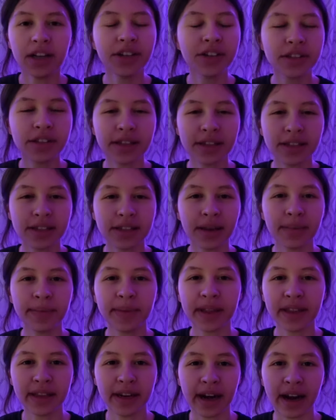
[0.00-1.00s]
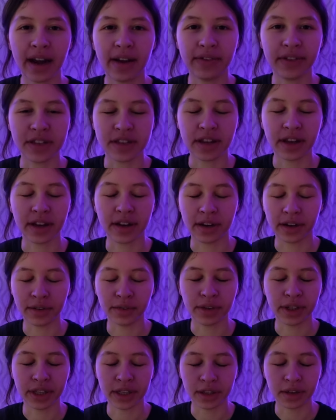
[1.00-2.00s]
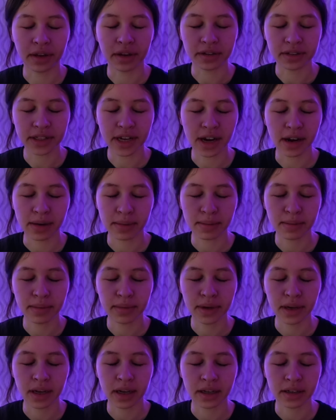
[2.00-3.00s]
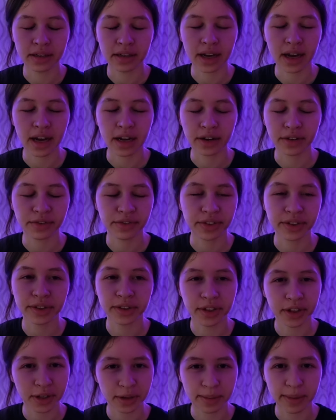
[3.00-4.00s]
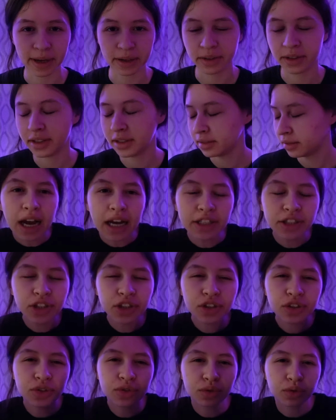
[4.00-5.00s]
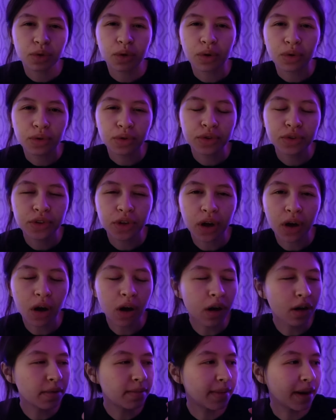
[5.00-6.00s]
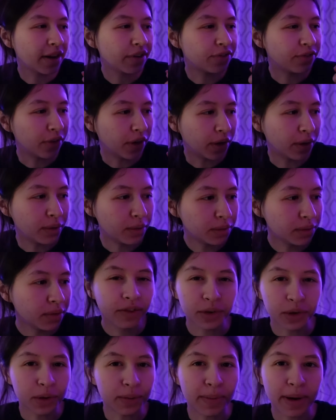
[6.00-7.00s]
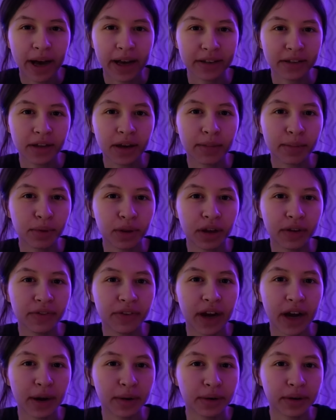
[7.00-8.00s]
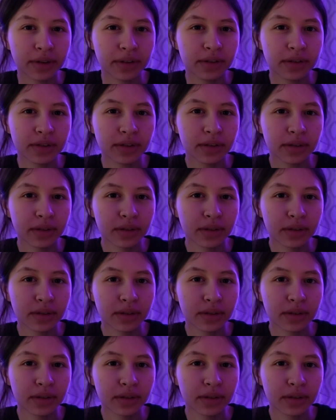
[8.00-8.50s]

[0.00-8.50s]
just did something that I haven't done in a really long time and I don't feel good about it. I just scrolled on my phone for the past couple of hours.